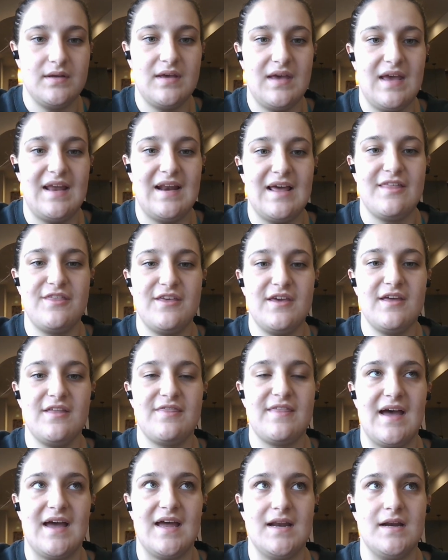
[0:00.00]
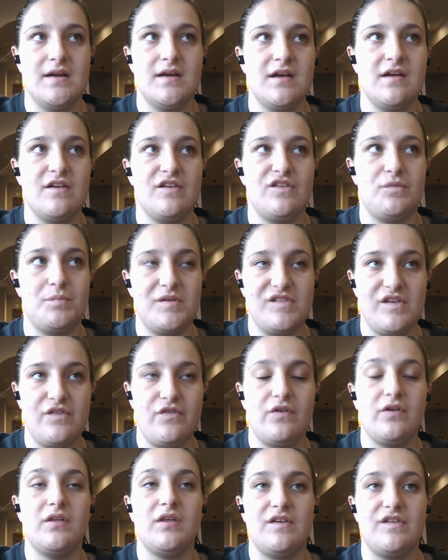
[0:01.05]
And I think that
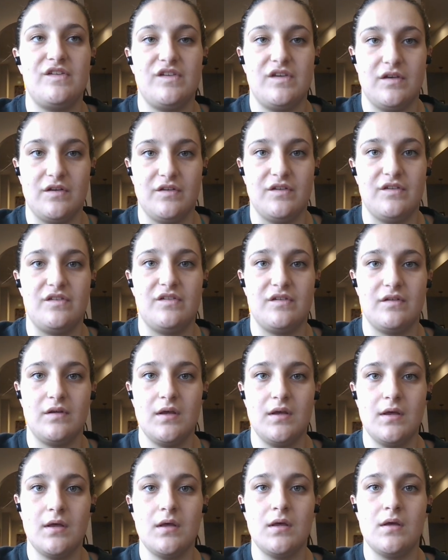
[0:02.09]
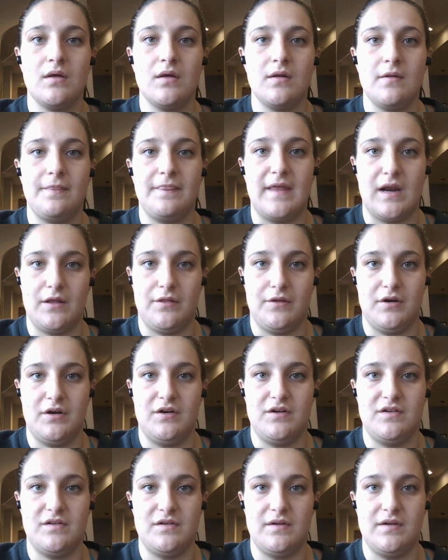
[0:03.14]
specifically skills that I
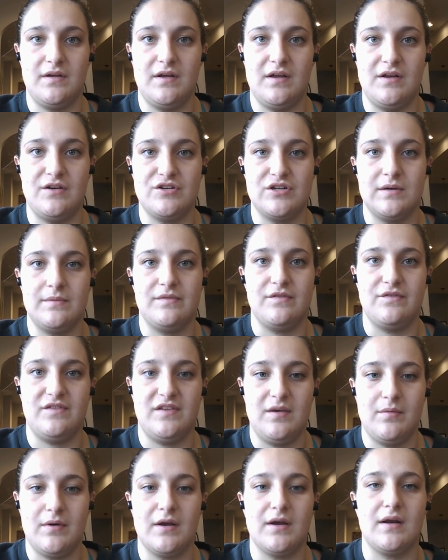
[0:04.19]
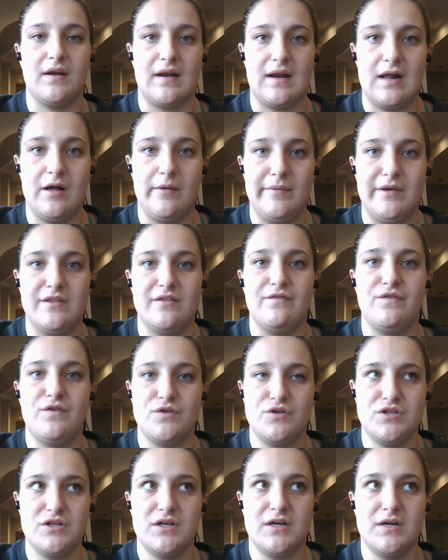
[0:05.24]
learned in terms of teamwork are going to help me in the
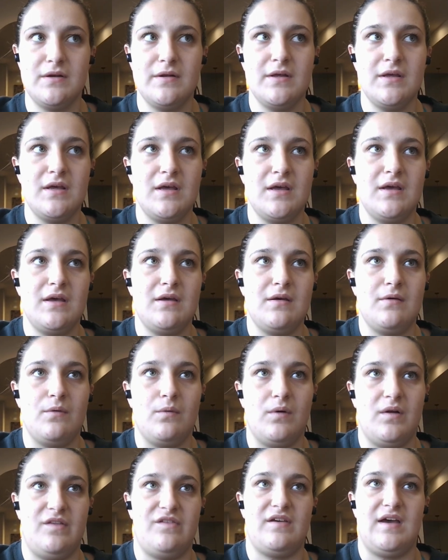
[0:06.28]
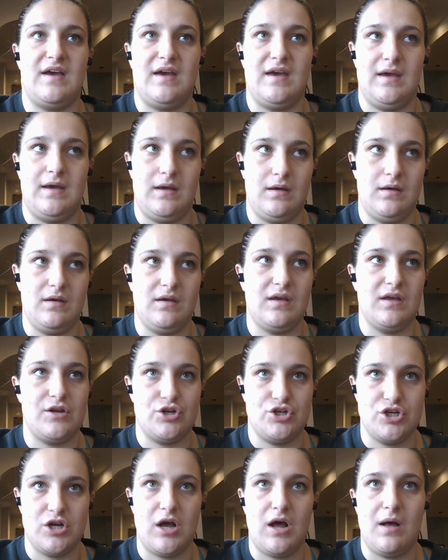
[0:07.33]
future once I get a
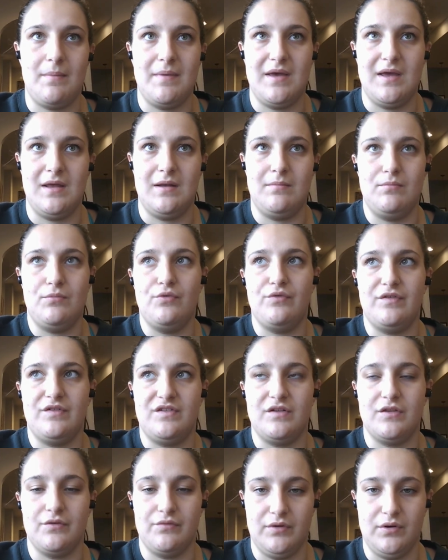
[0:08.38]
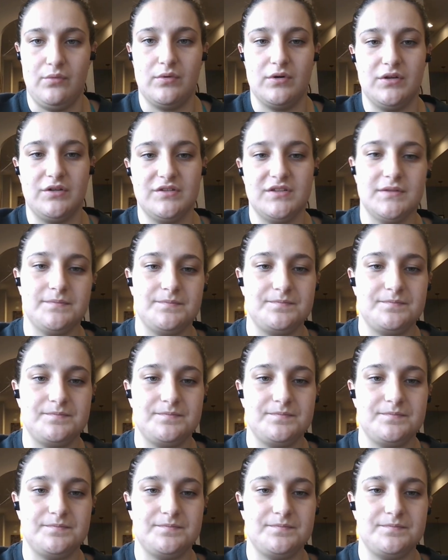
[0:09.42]
job and move into the real world.